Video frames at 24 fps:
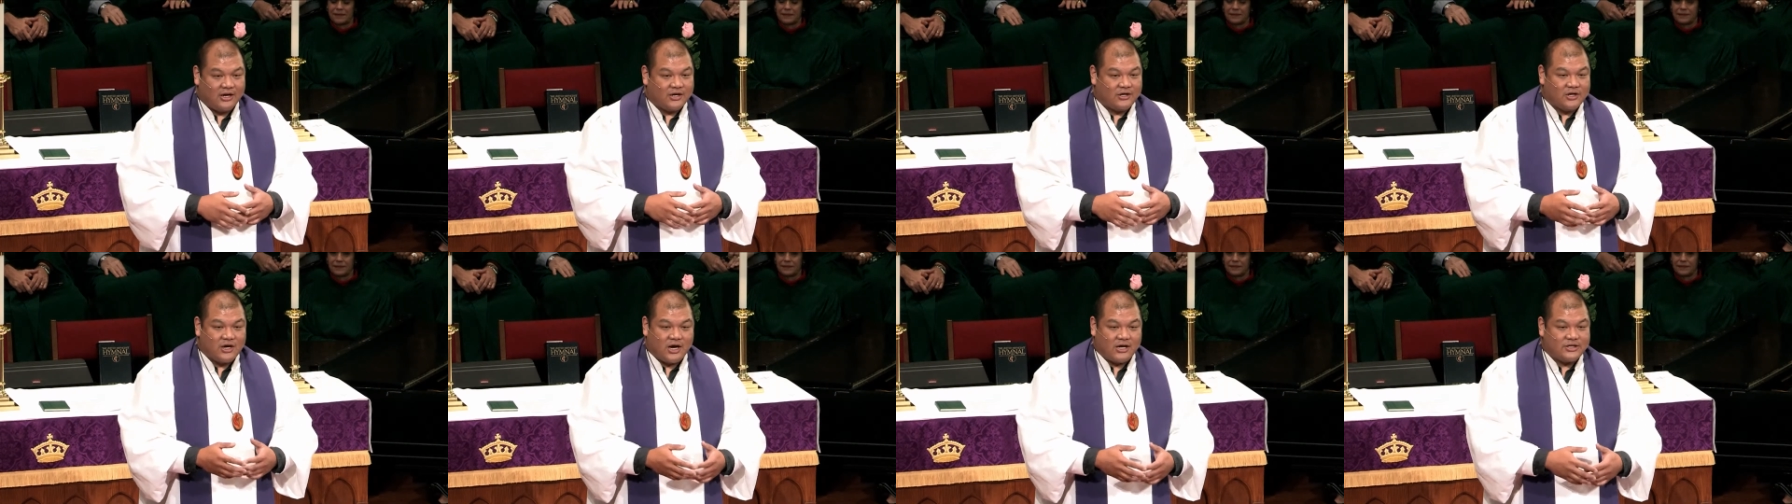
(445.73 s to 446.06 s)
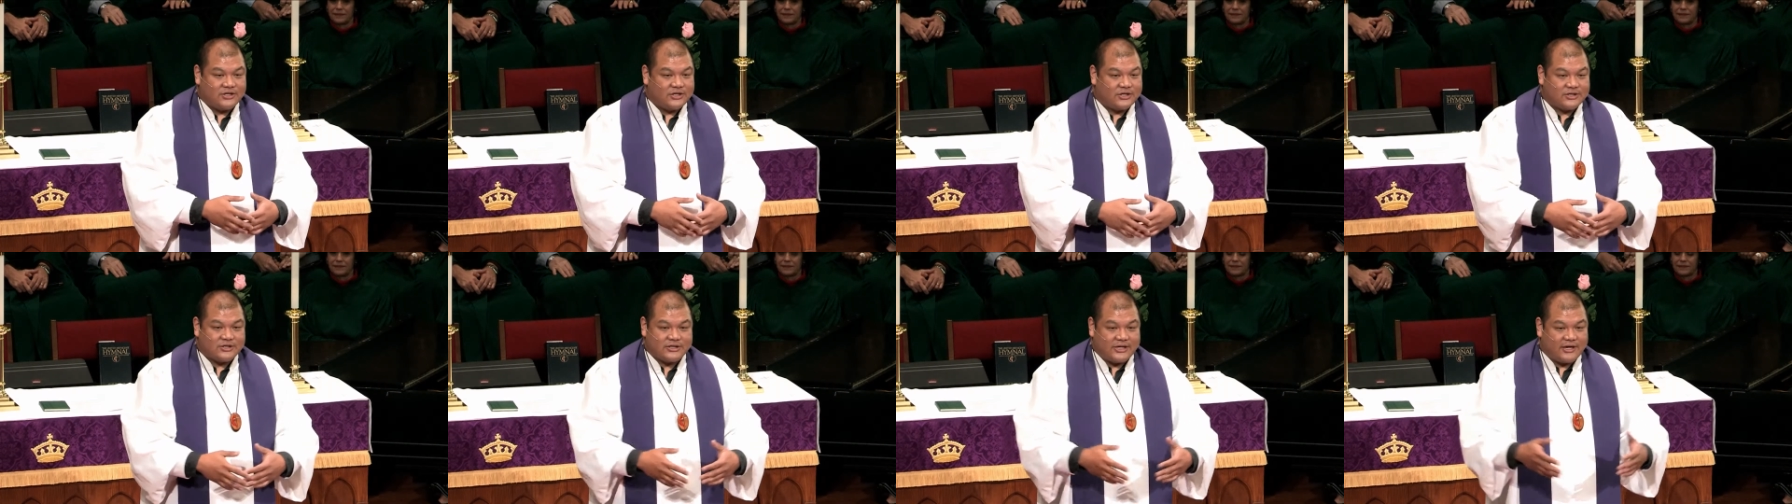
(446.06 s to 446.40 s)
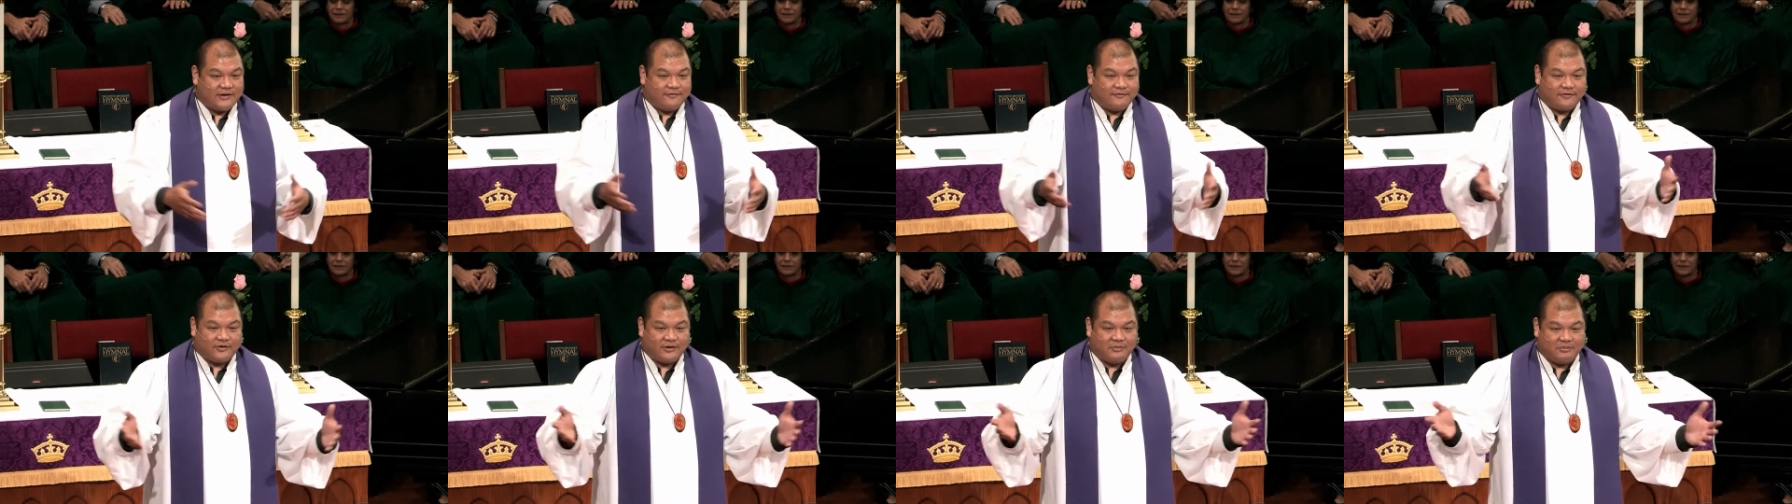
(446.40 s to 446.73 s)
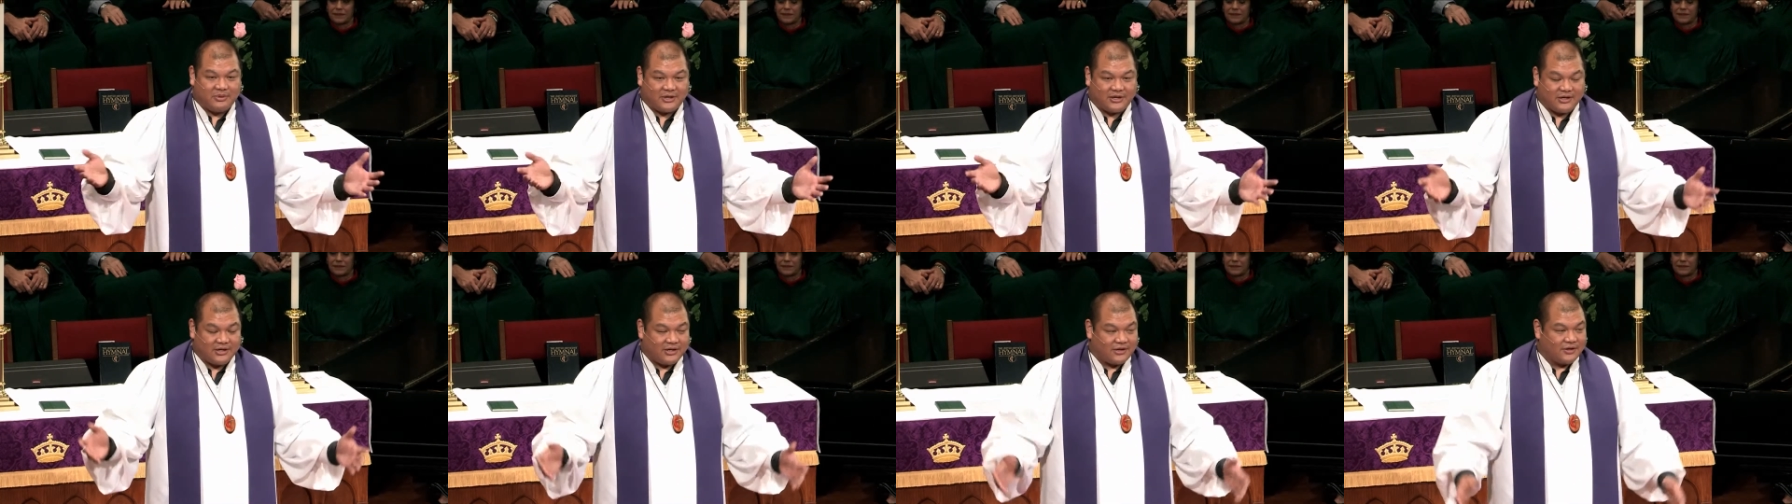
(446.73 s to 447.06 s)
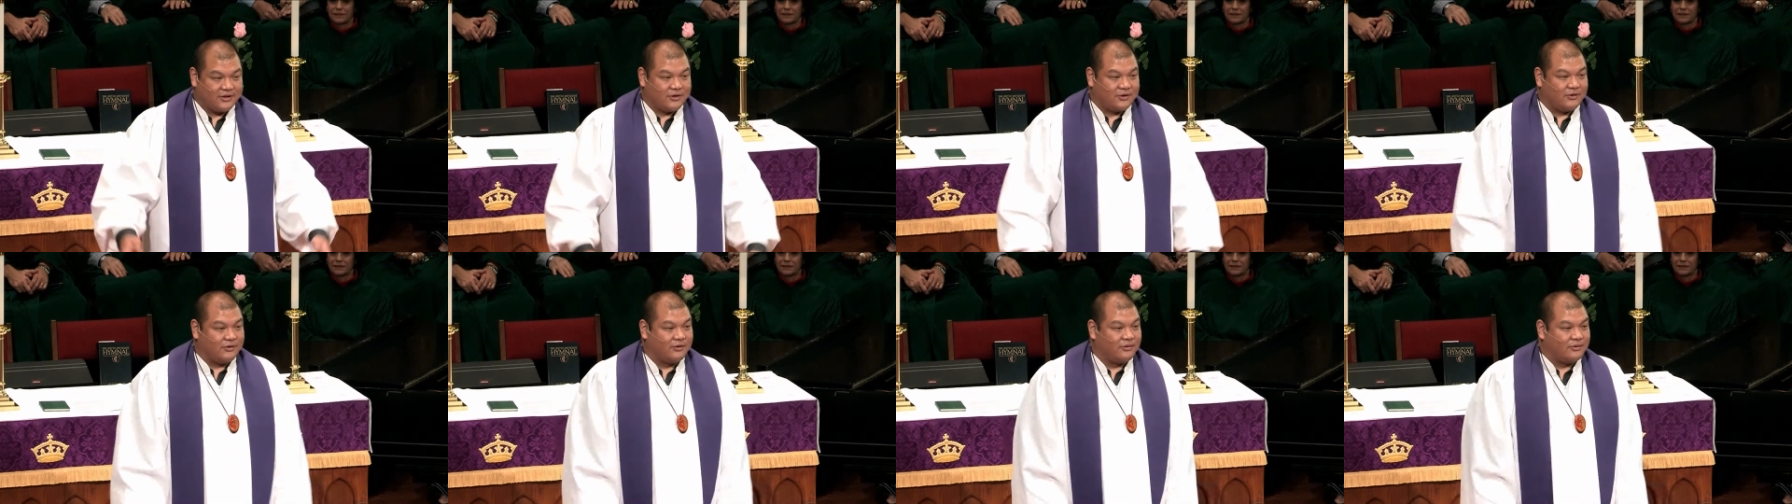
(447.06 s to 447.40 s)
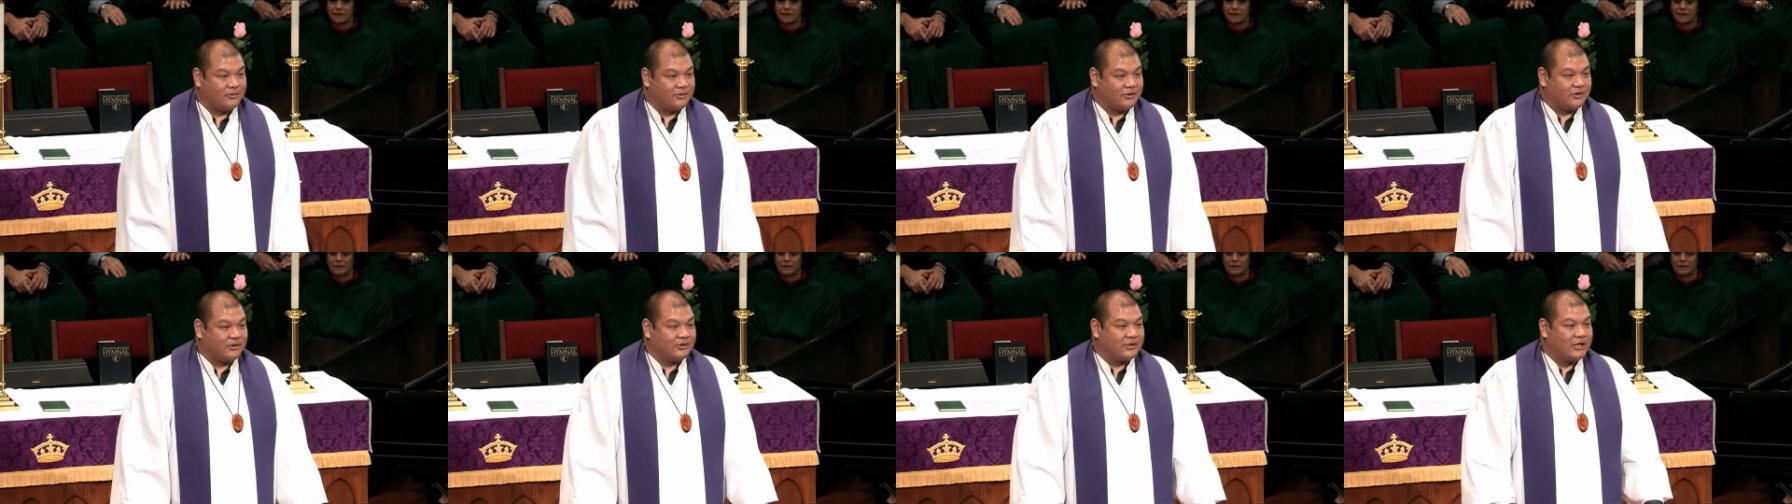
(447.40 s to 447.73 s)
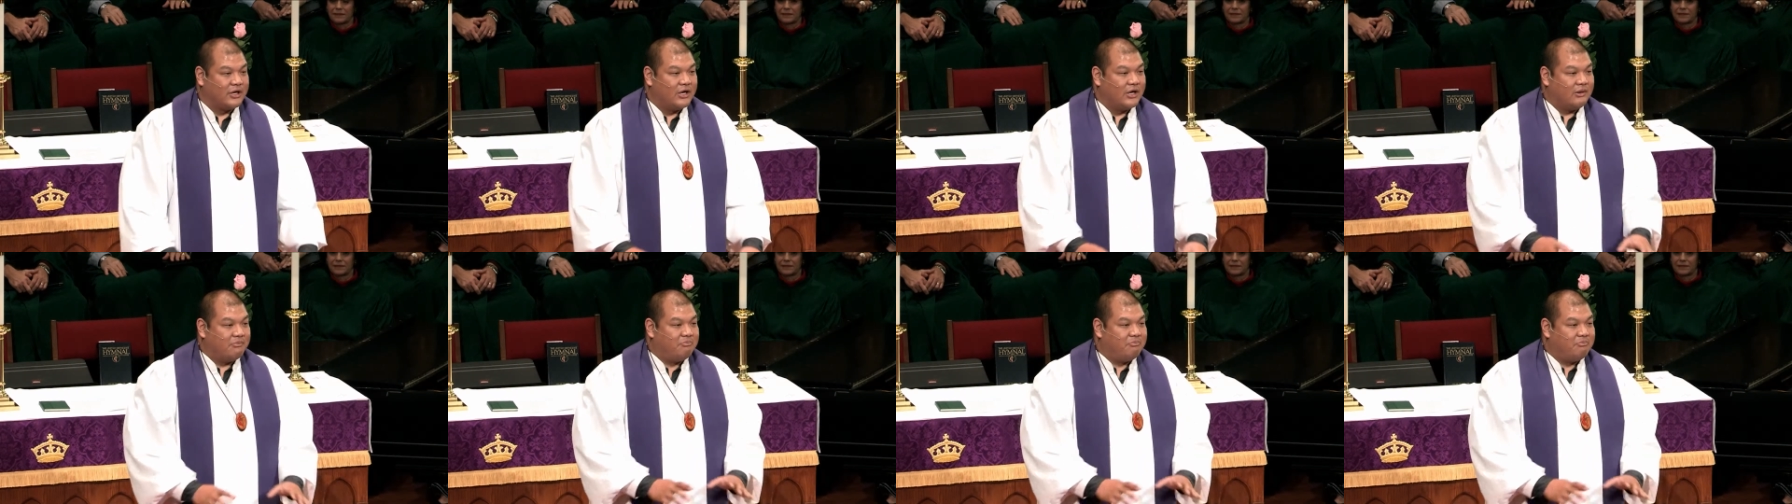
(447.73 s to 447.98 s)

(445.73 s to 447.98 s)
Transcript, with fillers: Not just everybody in the whole world,